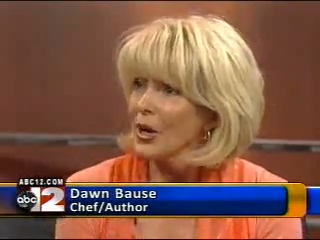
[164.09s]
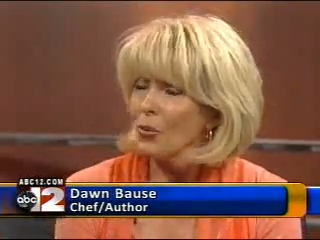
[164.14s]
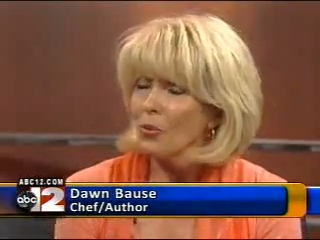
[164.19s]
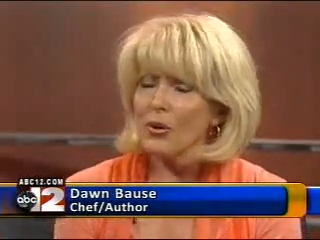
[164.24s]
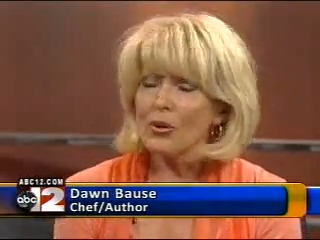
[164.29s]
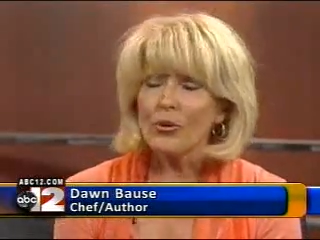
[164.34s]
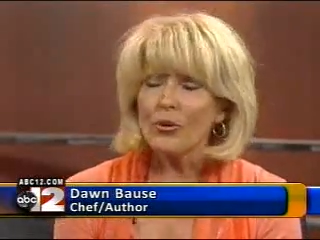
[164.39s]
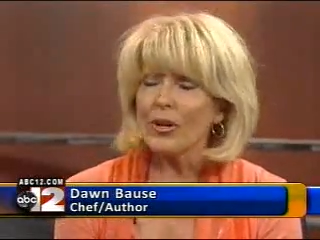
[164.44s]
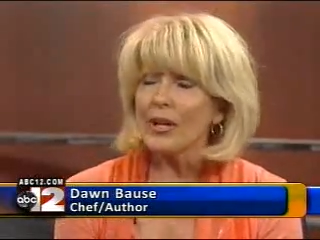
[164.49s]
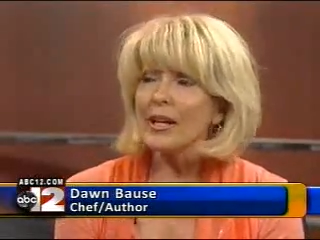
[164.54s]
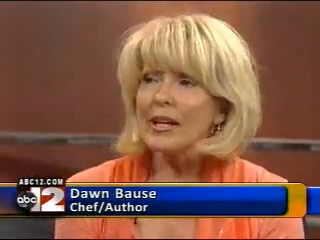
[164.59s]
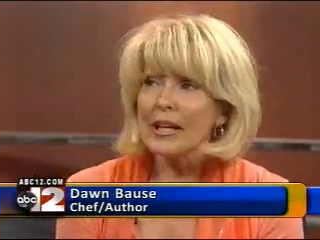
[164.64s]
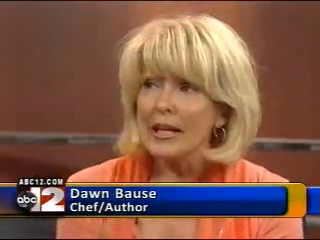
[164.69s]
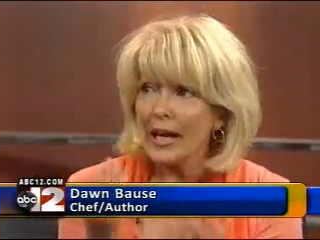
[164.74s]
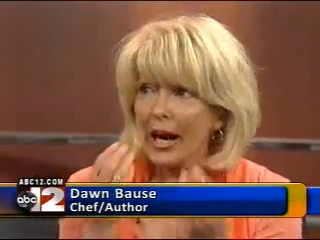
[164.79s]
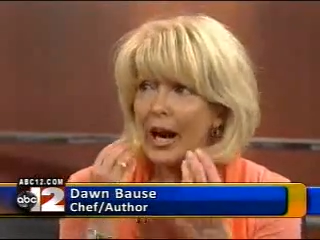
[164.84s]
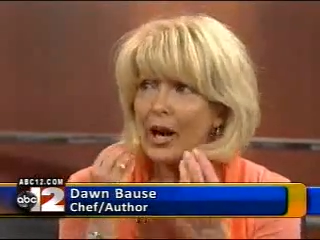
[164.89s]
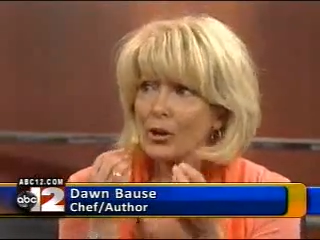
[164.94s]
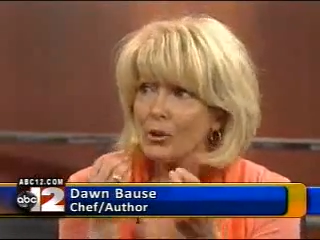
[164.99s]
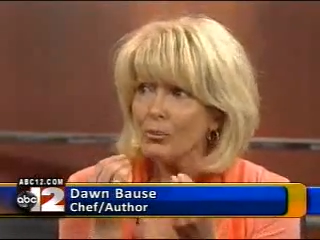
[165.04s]
When you're eating
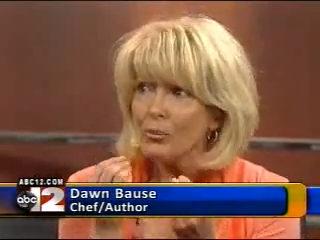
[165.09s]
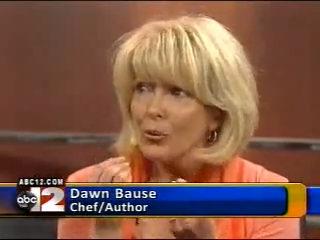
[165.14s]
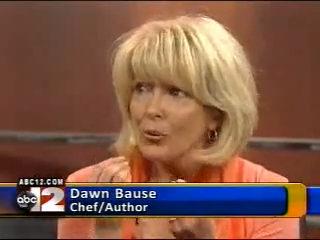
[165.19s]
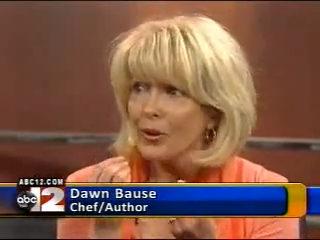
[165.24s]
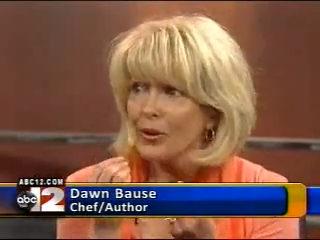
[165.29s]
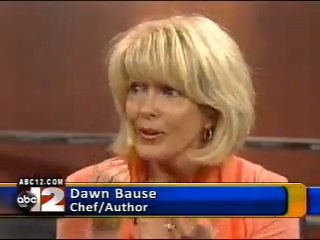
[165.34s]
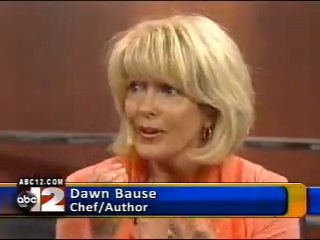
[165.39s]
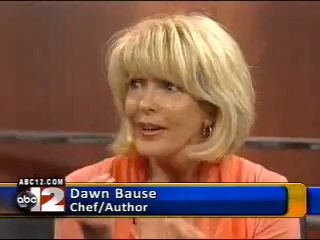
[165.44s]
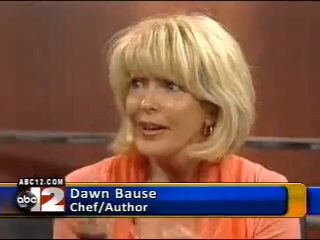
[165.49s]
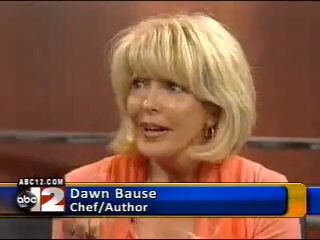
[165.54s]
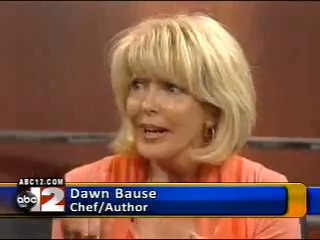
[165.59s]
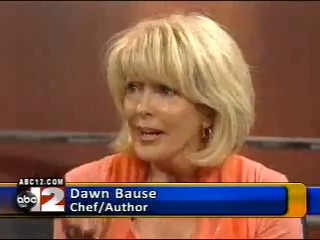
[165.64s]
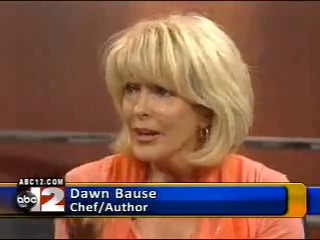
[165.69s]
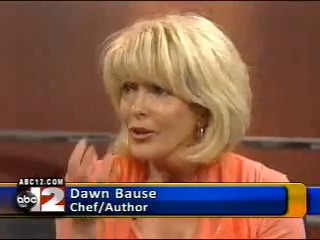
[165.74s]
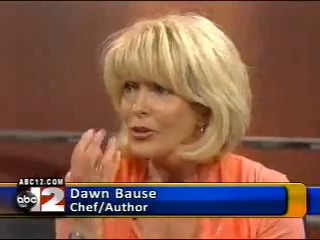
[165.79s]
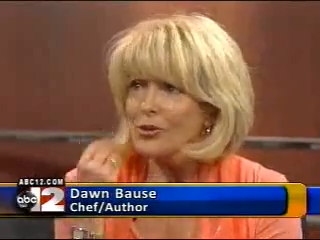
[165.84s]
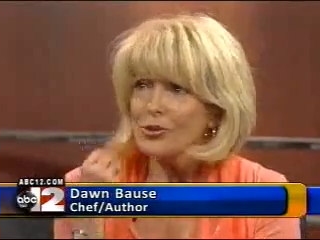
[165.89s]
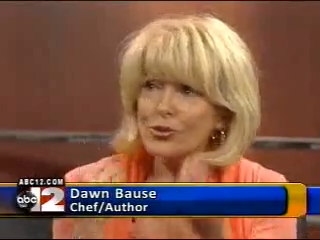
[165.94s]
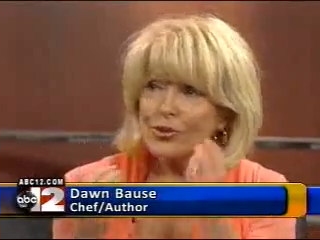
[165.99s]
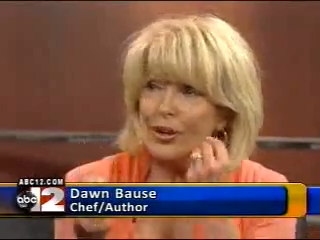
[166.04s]
cardboard
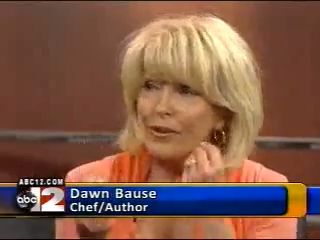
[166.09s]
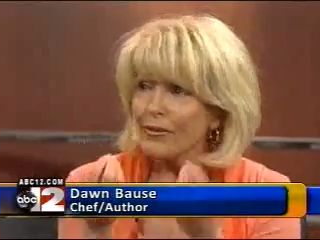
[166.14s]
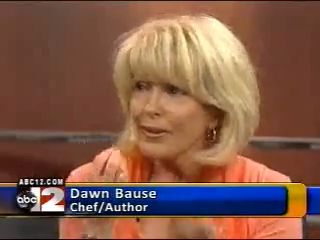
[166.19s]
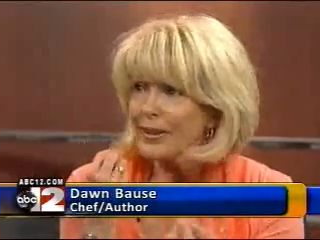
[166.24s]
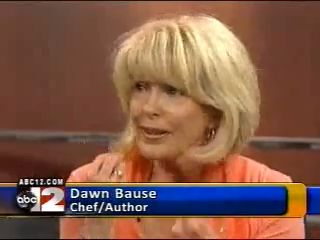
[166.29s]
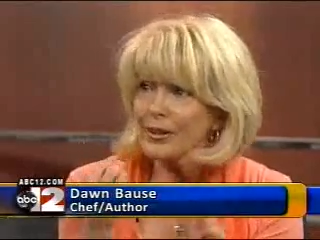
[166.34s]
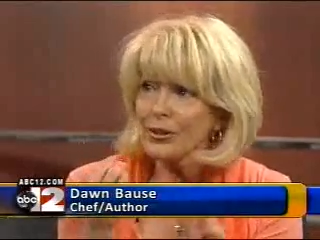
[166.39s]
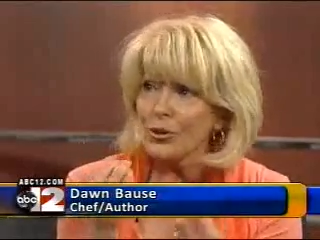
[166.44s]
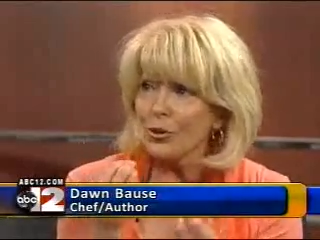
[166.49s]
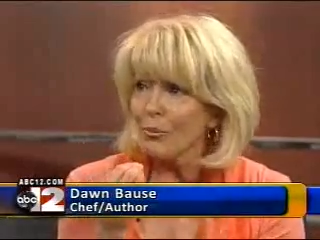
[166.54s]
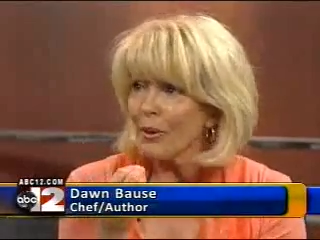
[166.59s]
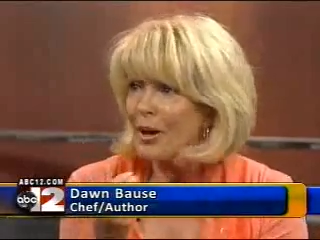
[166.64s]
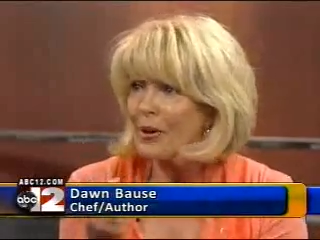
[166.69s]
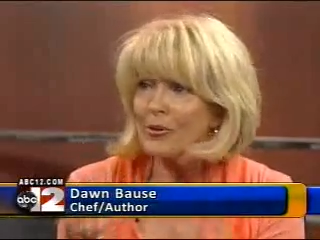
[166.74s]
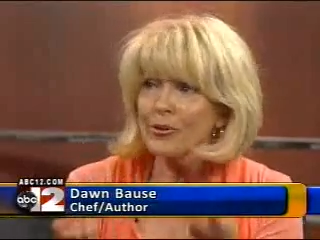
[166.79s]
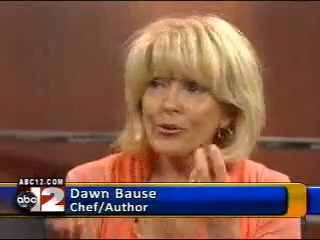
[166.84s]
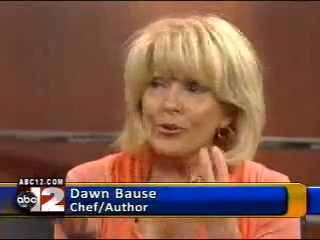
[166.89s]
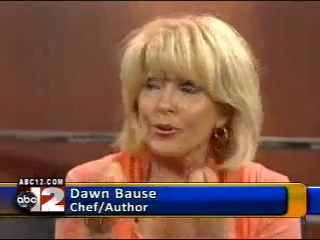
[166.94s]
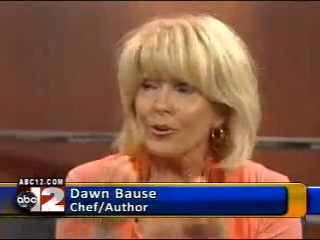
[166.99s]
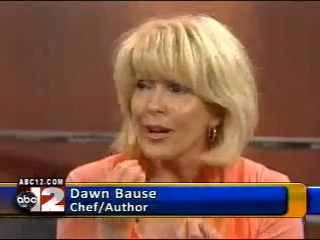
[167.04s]
and you're shoveling it in your
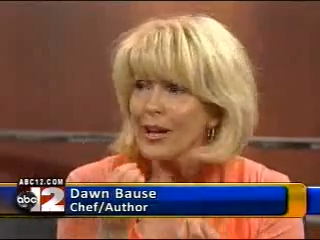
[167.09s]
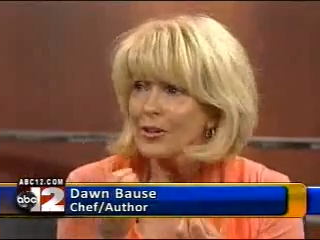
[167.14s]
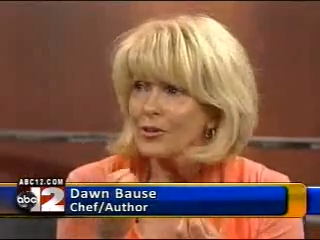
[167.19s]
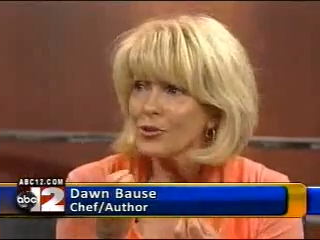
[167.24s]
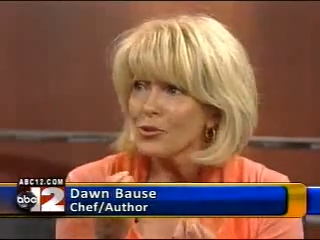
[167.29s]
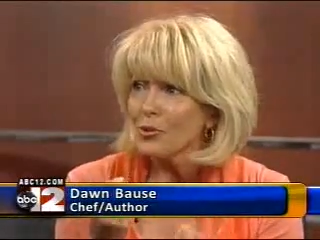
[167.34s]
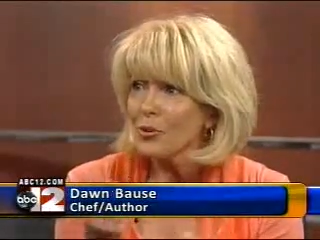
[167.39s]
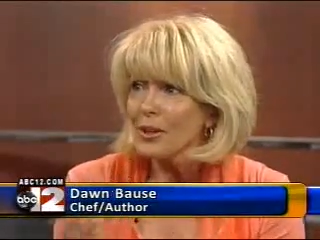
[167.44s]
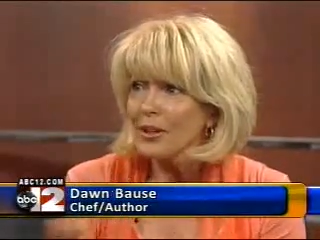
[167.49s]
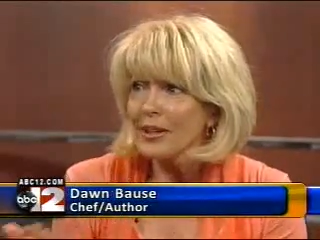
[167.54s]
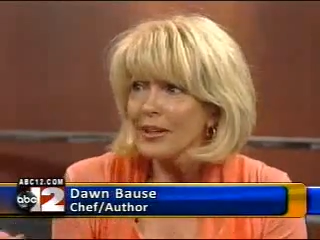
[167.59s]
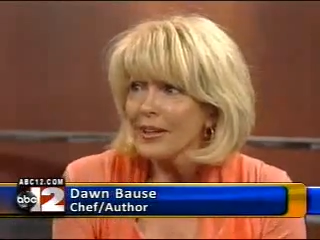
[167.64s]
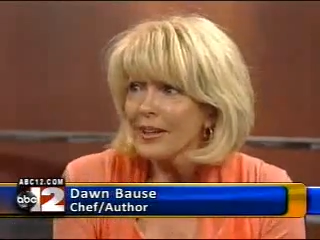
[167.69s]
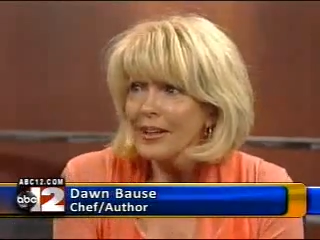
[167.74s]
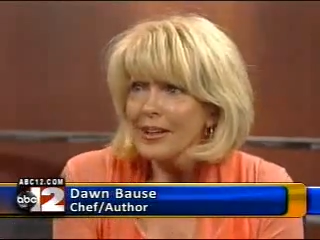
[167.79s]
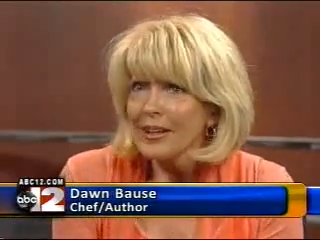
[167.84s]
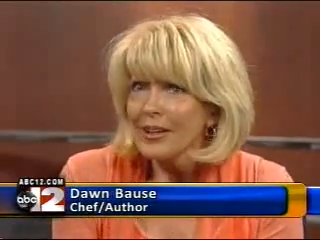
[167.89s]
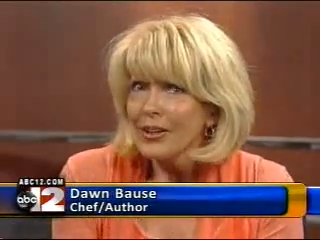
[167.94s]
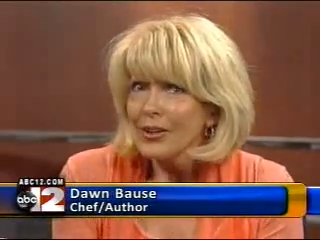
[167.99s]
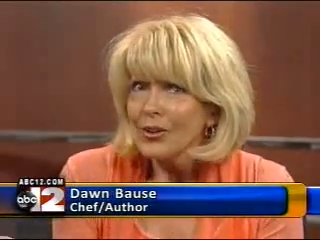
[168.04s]
mouth and you're not chewing it,
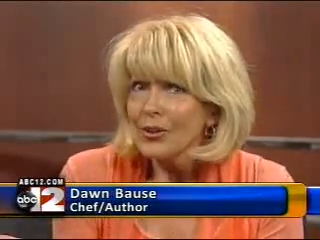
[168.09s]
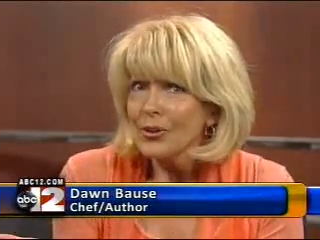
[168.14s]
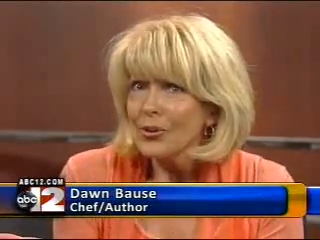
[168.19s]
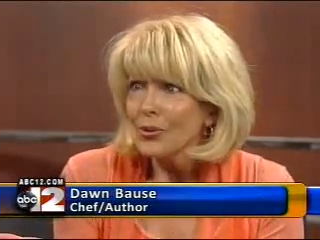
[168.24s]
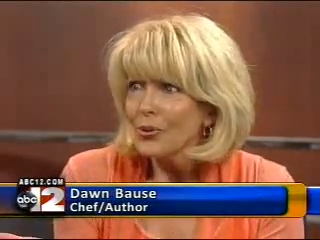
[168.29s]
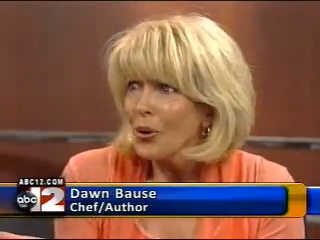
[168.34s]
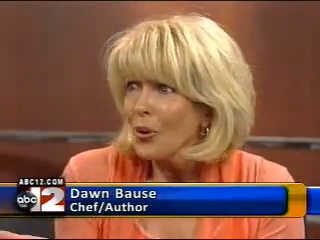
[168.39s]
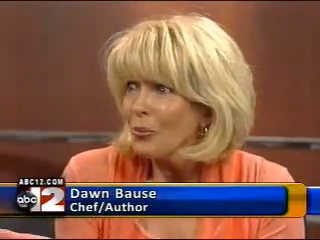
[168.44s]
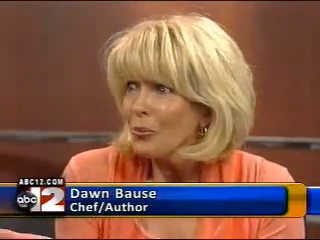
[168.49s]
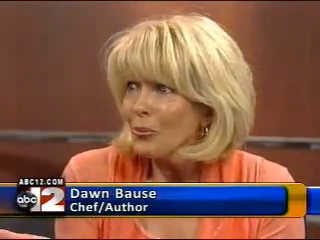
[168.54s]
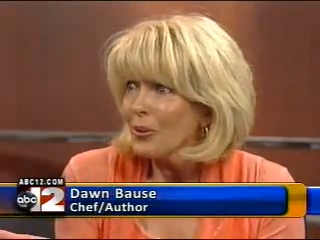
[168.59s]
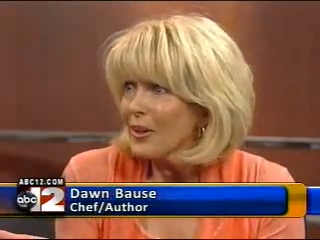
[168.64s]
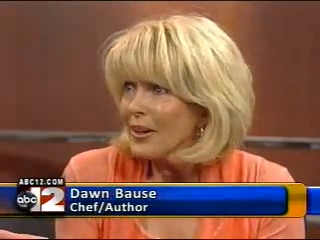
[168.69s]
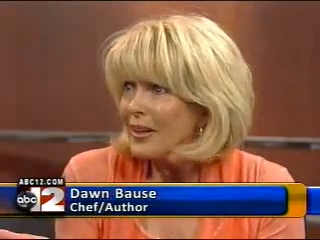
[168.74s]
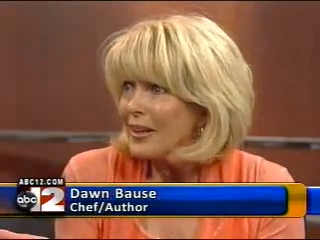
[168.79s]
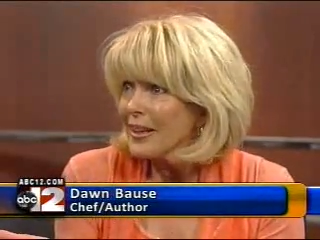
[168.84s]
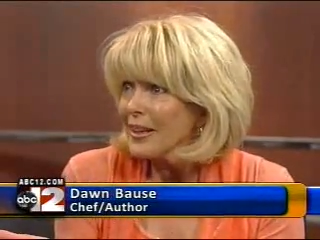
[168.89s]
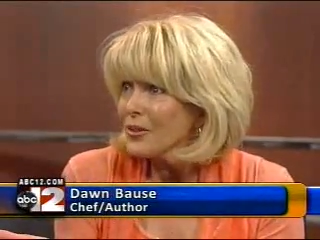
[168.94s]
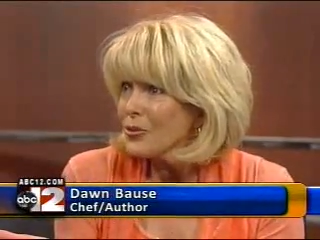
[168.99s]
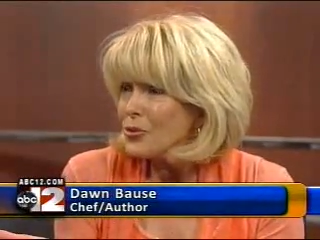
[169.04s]
you don't
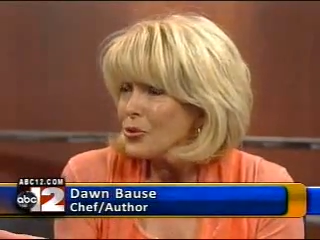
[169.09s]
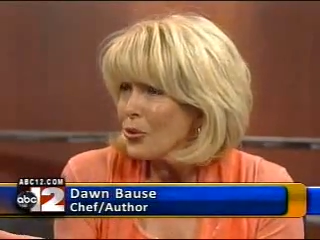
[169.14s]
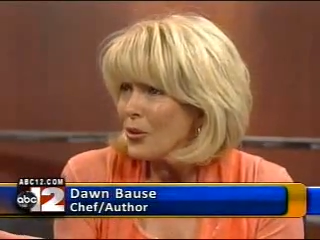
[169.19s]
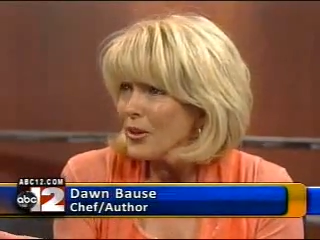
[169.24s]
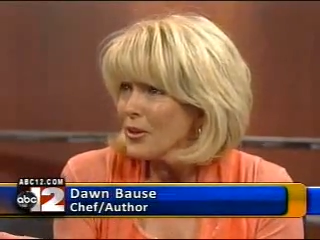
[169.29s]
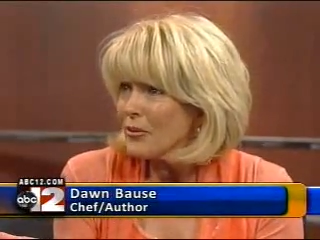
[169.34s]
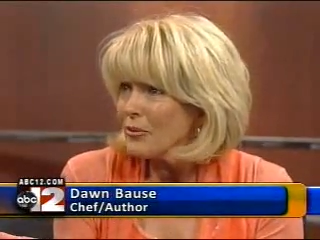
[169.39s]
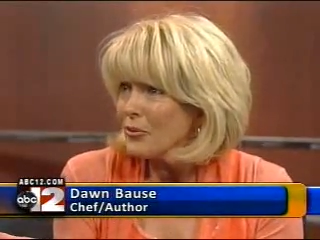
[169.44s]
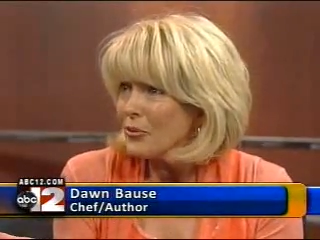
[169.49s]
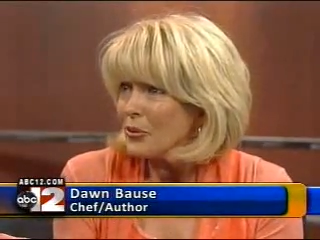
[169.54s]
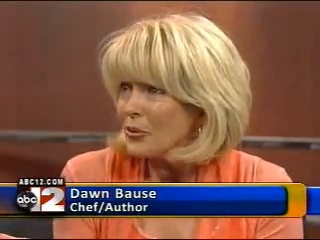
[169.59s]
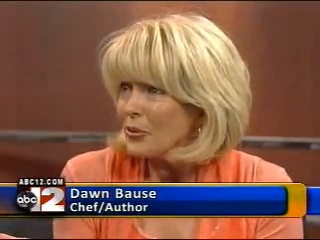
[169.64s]
really enjoy the food.